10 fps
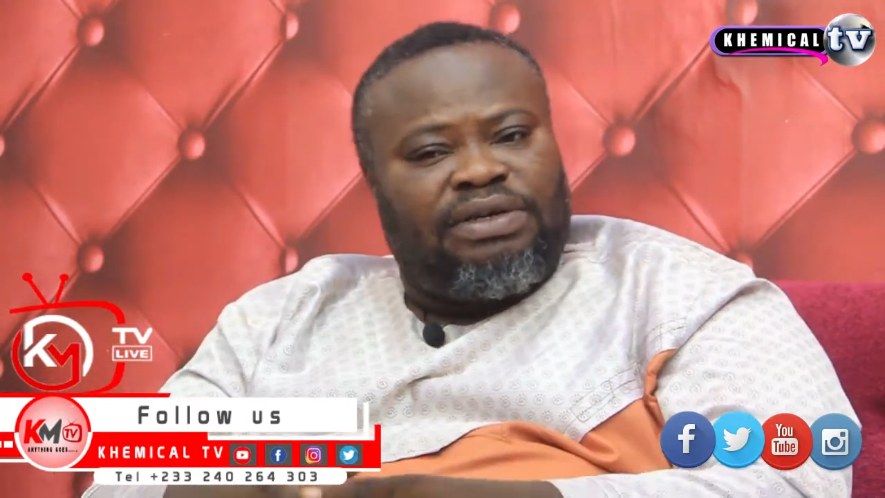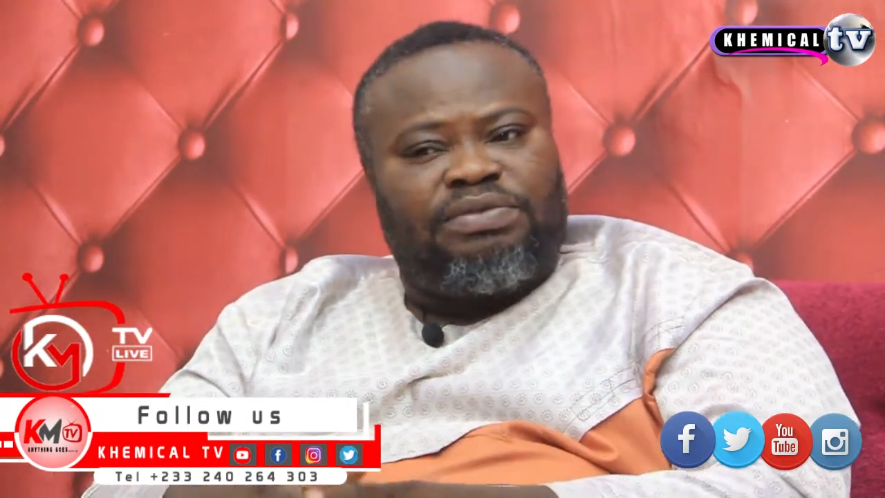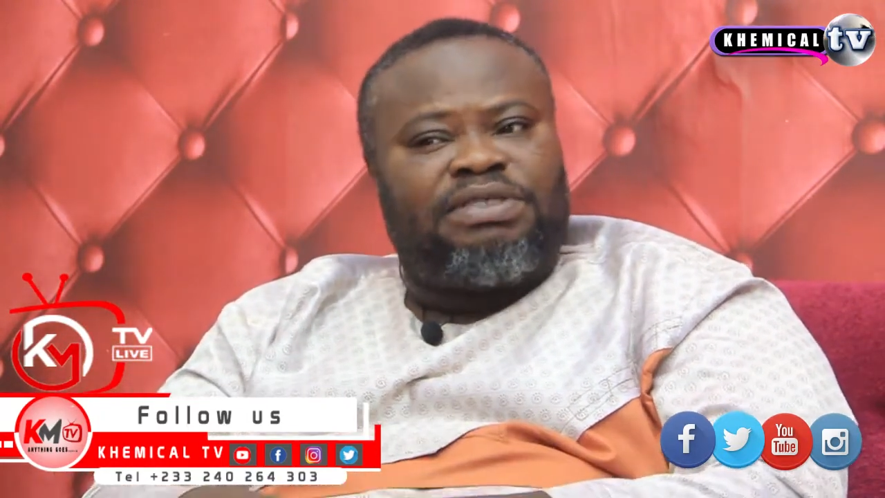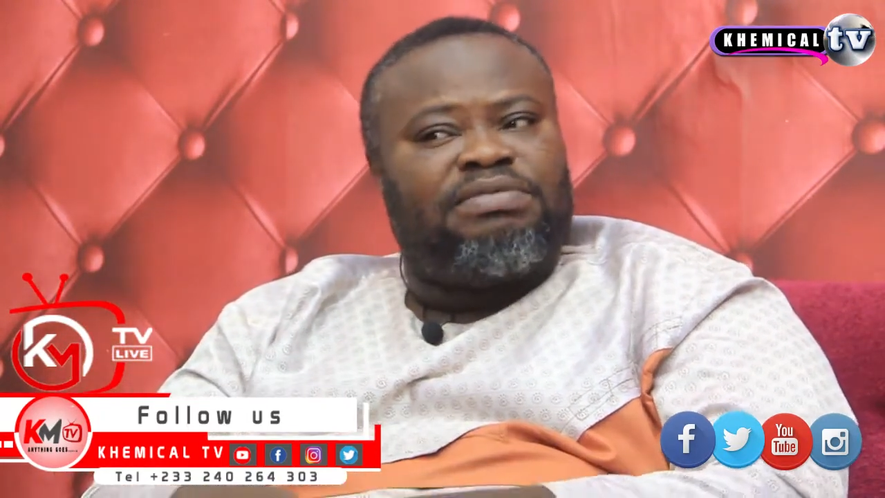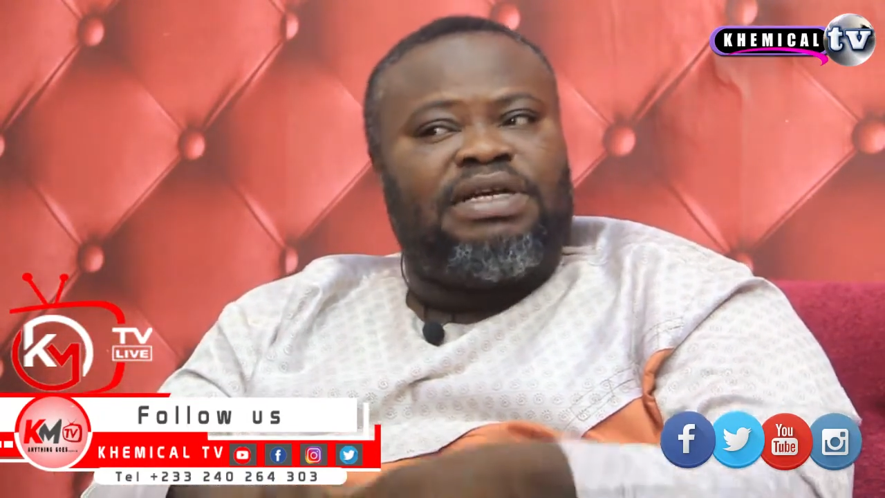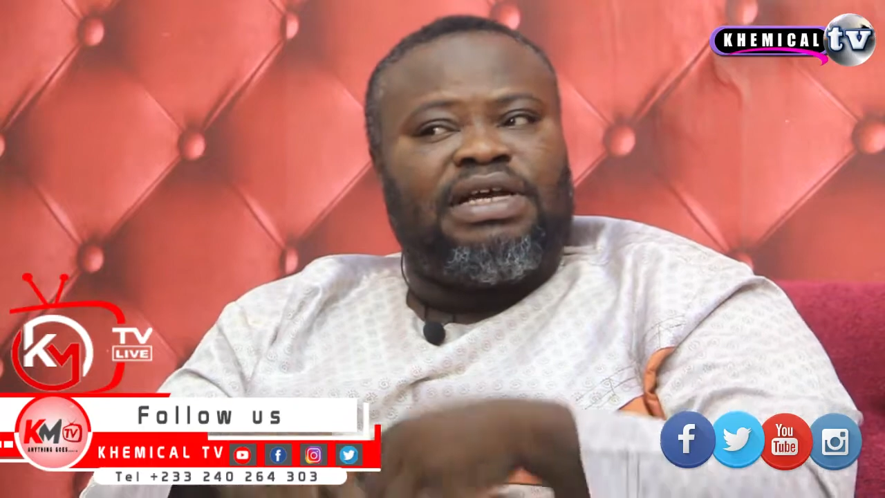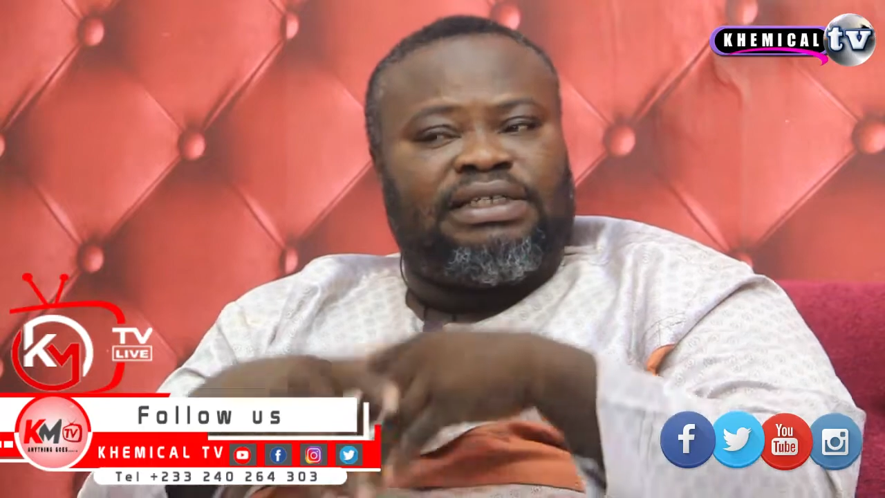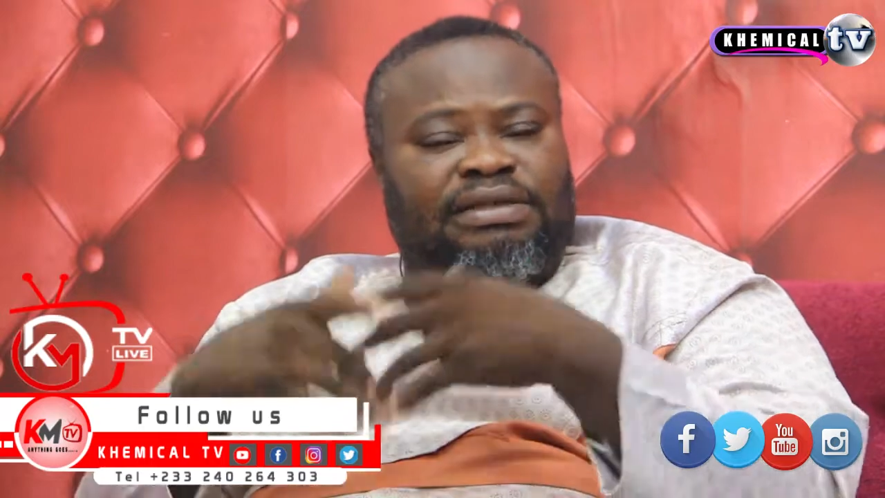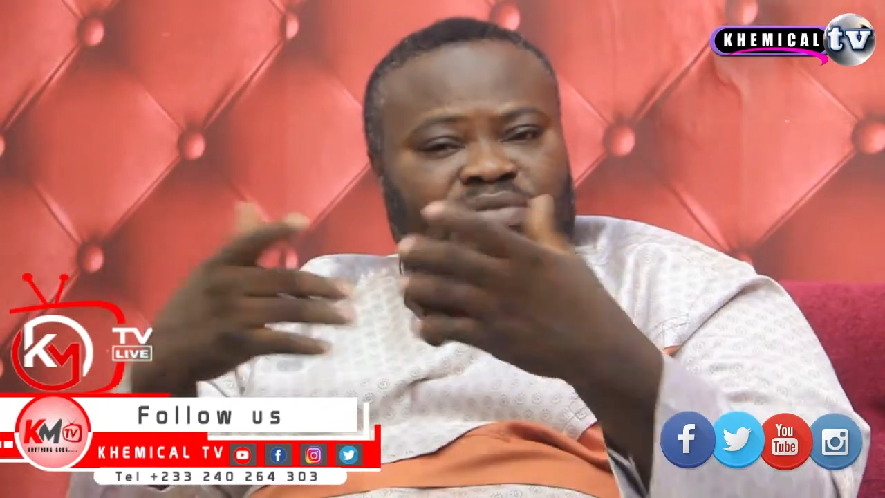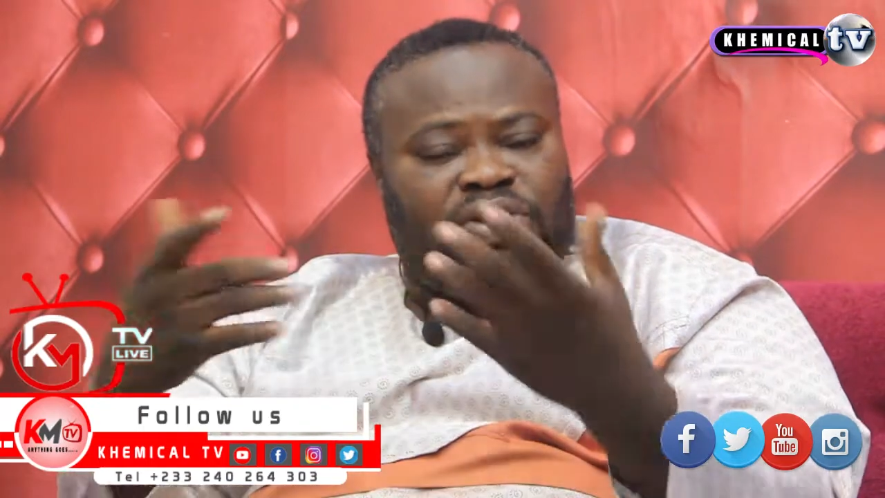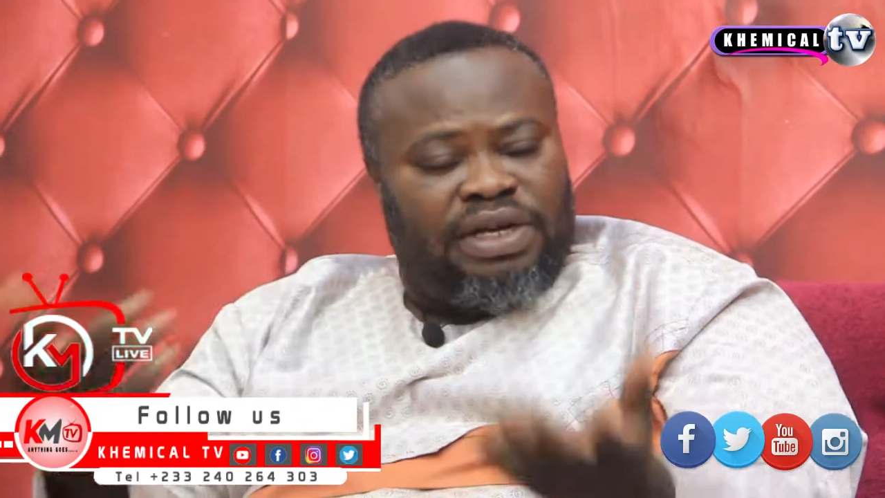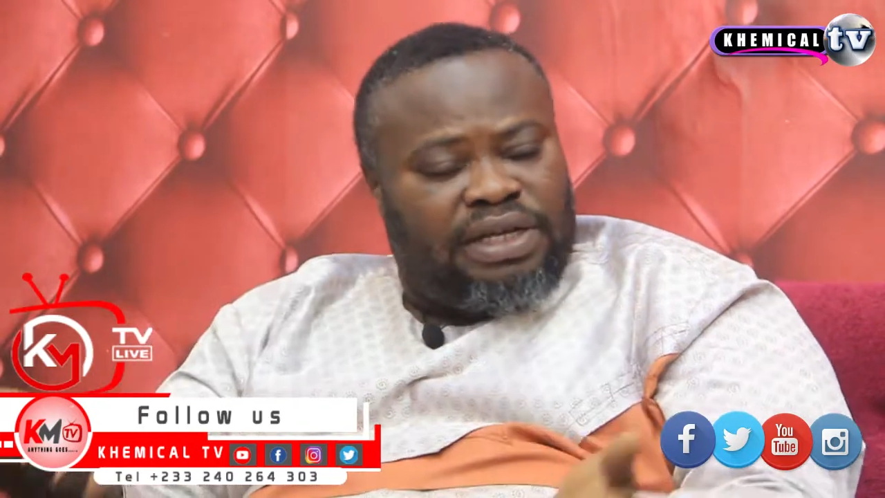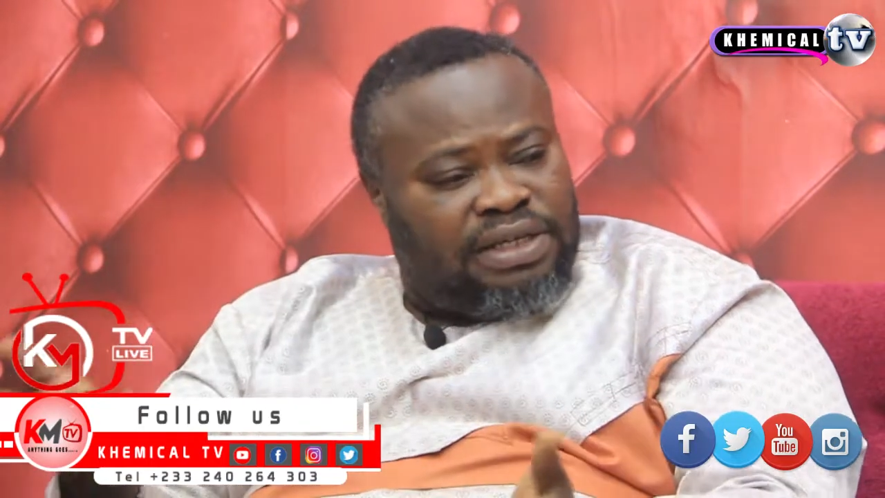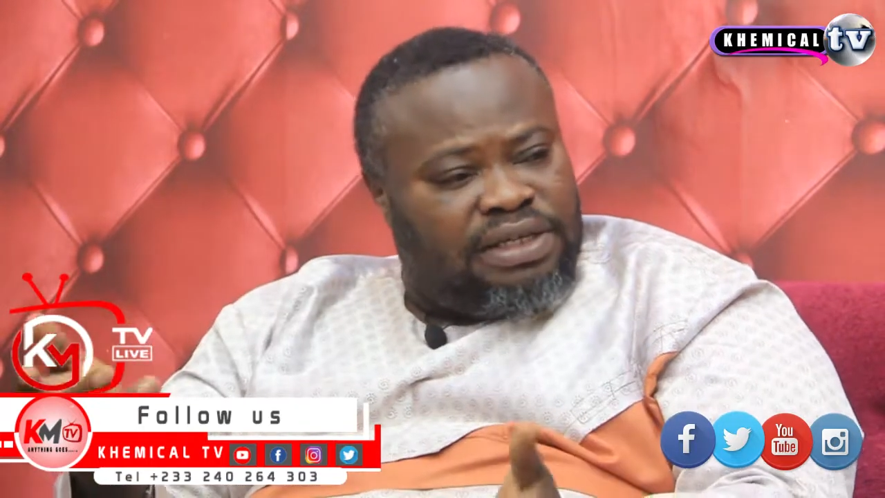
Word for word: which many some bonnie.